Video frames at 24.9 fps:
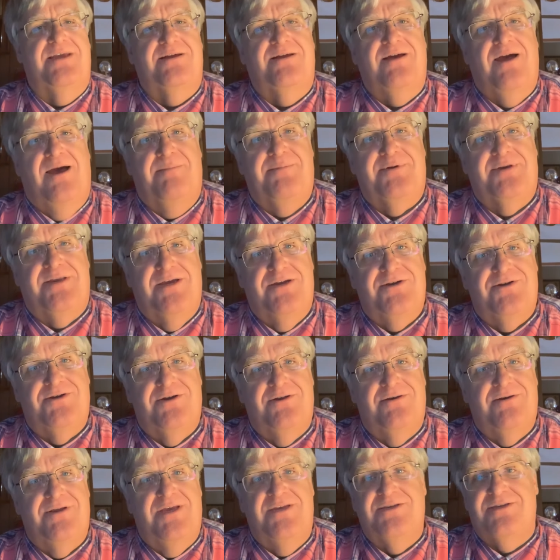
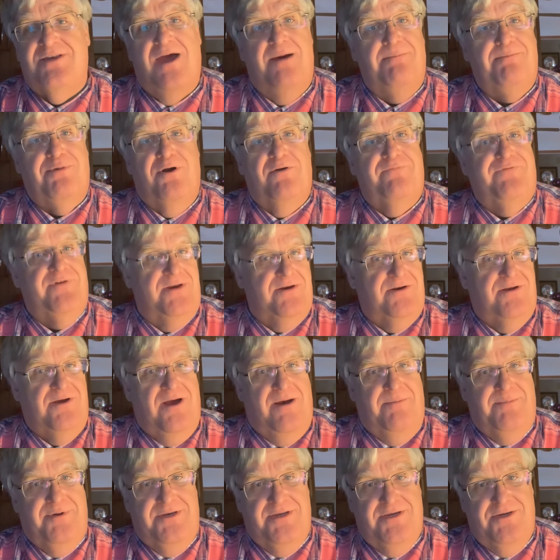competition is not perfect
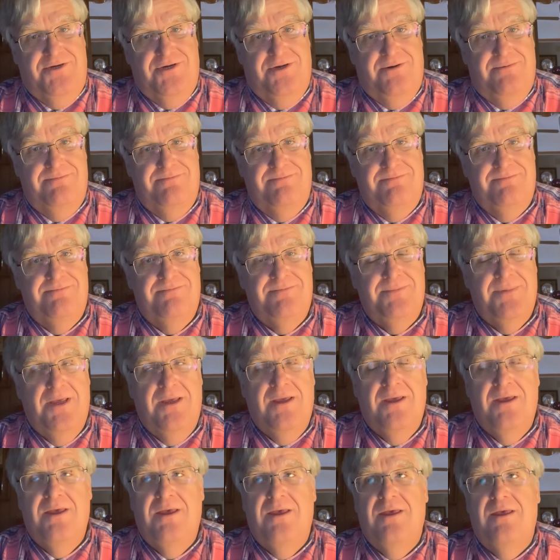competition.
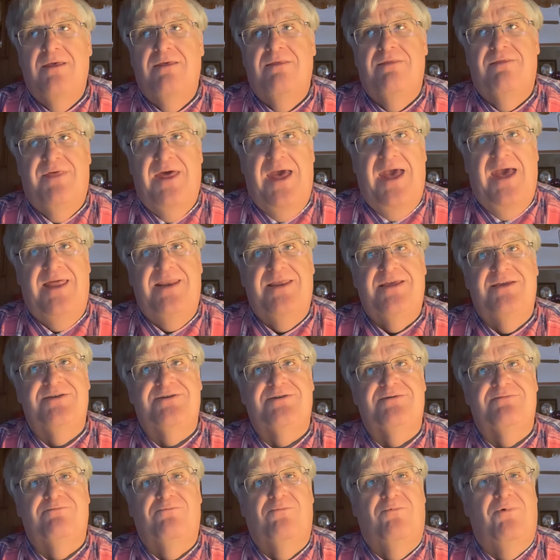That
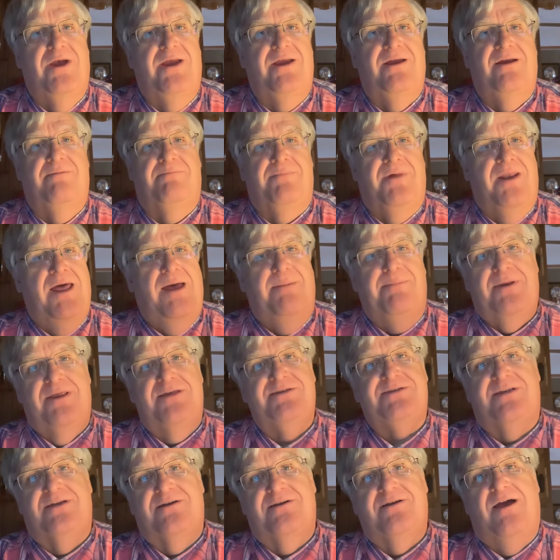is where a
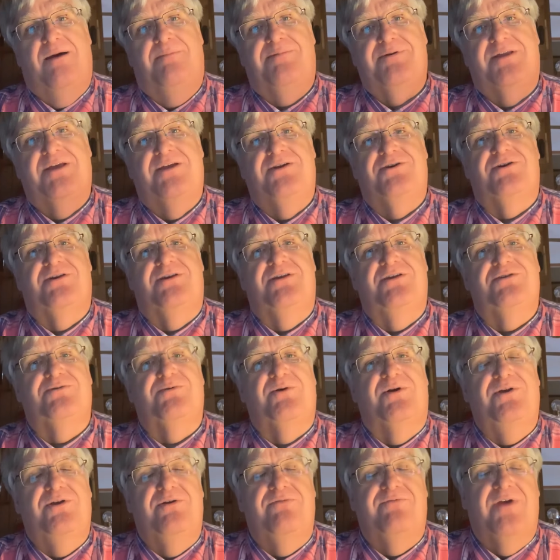monopolistic competition is
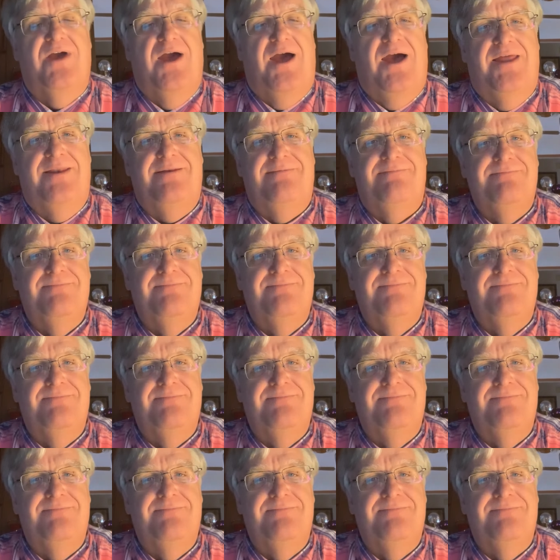where you've got